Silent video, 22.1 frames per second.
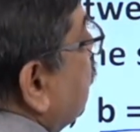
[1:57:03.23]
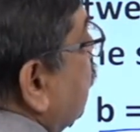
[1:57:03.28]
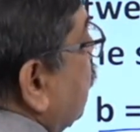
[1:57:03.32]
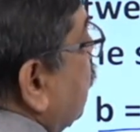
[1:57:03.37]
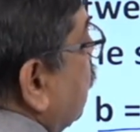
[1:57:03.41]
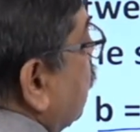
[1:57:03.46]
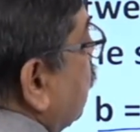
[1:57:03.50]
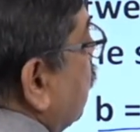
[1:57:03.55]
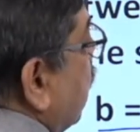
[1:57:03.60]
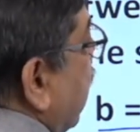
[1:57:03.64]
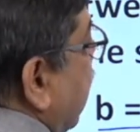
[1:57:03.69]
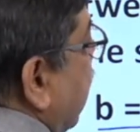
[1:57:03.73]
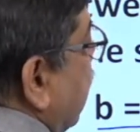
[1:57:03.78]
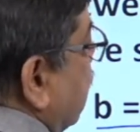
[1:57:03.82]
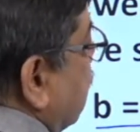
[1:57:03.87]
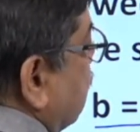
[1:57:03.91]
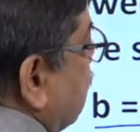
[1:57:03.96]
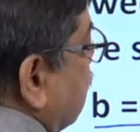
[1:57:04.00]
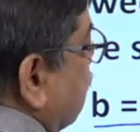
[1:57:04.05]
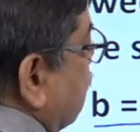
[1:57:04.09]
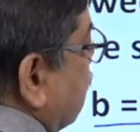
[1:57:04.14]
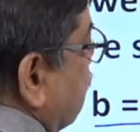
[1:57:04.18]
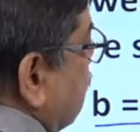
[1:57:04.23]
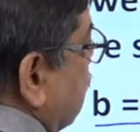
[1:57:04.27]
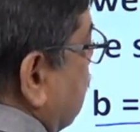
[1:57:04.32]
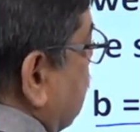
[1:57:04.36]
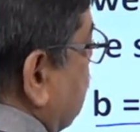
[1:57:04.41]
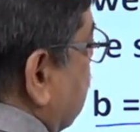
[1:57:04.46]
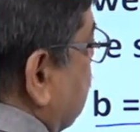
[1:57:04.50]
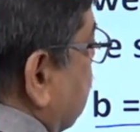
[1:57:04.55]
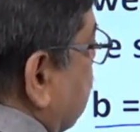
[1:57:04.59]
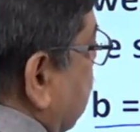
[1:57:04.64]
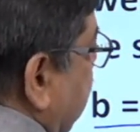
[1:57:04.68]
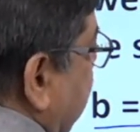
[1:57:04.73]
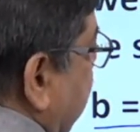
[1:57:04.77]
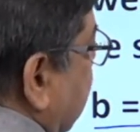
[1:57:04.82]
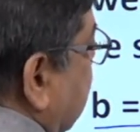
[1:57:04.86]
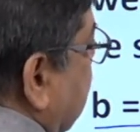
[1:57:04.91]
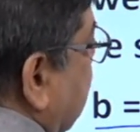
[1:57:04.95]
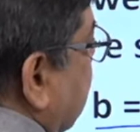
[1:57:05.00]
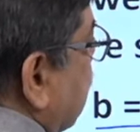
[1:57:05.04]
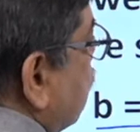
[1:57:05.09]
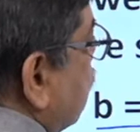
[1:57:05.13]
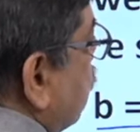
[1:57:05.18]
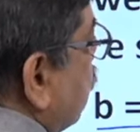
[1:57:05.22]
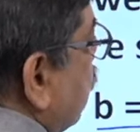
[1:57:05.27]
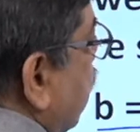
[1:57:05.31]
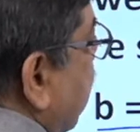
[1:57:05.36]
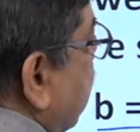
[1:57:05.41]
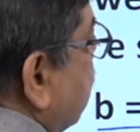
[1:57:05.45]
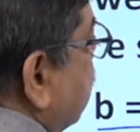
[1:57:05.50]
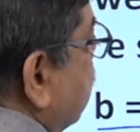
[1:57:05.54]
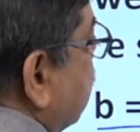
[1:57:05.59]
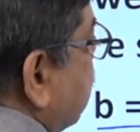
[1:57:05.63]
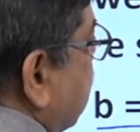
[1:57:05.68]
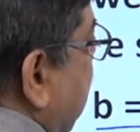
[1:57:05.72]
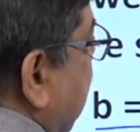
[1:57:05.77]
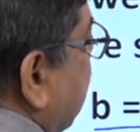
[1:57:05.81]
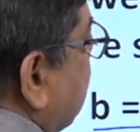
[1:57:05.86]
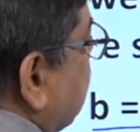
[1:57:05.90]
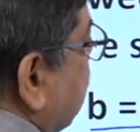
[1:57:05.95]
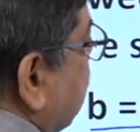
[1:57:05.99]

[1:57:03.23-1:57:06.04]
2 and 3, that is 2H and